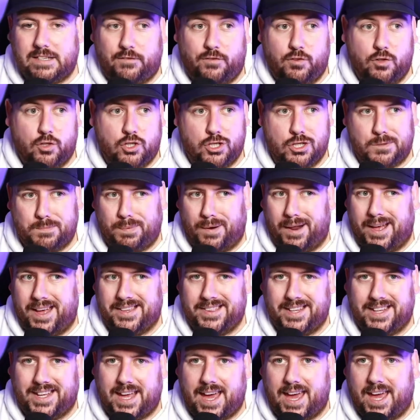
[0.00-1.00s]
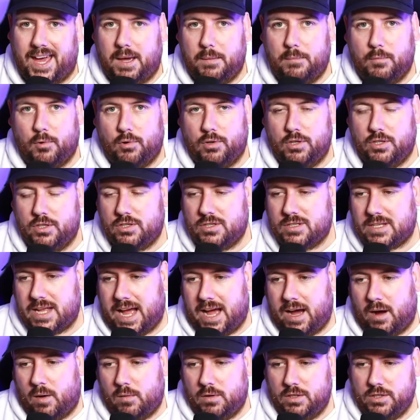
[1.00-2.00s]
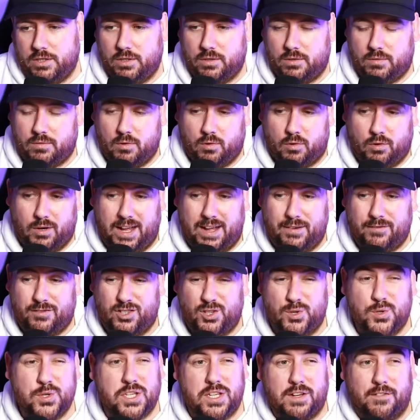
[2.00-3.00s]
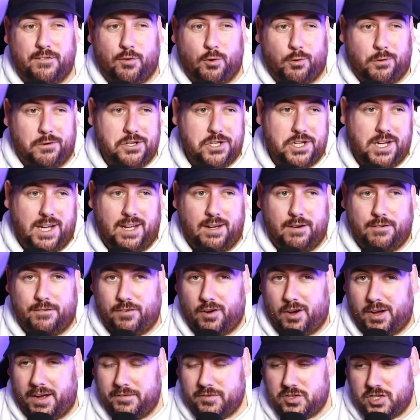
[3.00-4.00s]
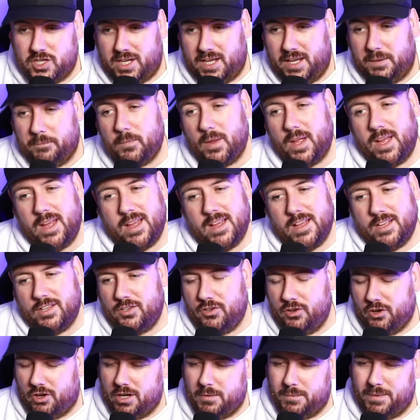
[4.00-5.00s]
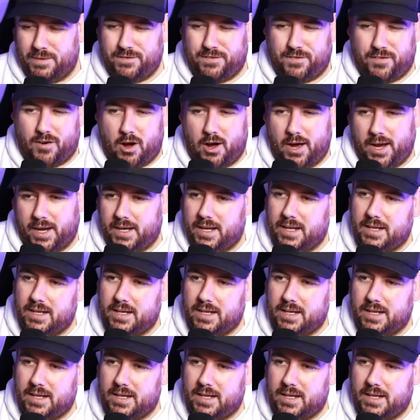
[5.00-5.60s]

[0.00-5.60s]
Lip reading: if you're just playing the game or you're just out and or even using your 4G or 5G, you're going to be fine.